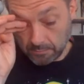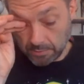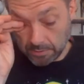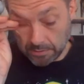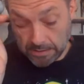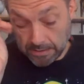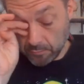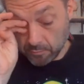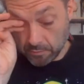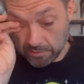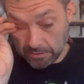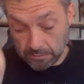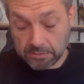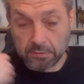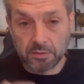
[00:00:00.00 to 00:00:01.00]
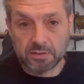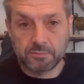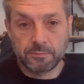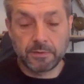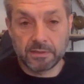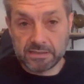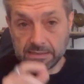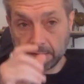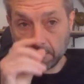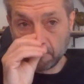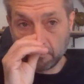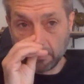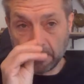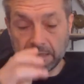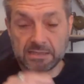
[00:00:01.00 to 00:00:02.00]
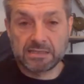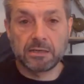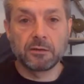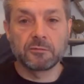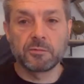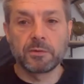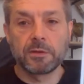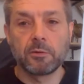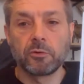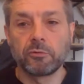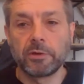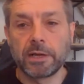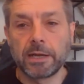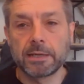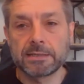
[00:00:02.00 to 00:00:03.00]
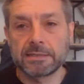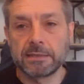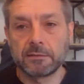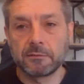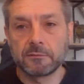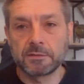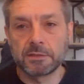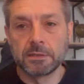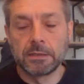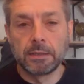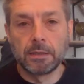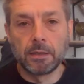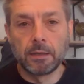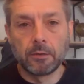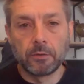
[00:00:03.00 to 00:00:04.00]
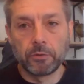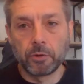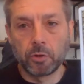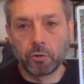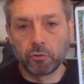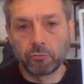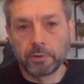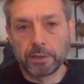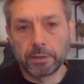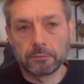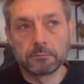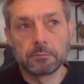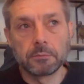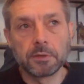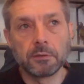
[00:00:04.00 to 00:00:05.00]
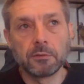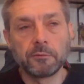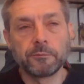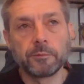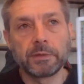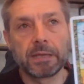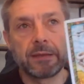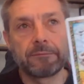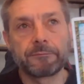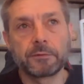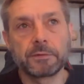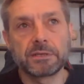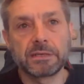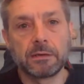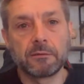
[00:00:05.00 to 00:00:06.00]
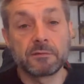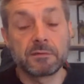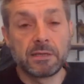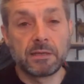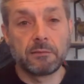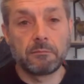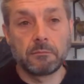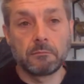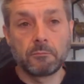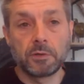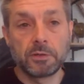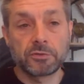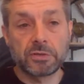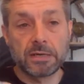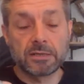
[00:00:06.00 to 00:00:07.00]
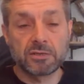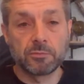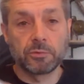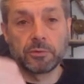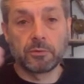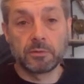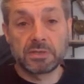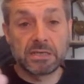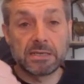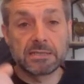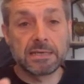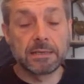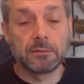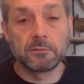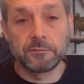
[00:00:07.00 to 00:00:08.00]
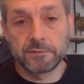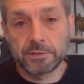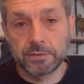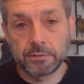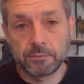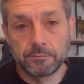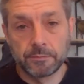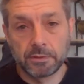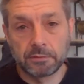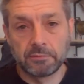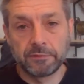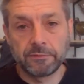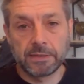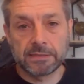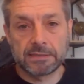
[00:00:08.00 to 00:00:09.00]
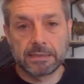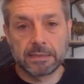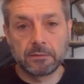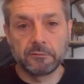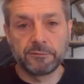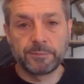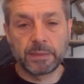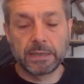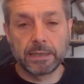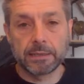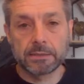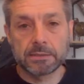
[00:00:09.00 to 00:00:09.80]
And that also starts with ourselves, with honoring ourselves and honoring the love we have for ourselves. And then we'll attract someone who sees that love too and reflects that love back.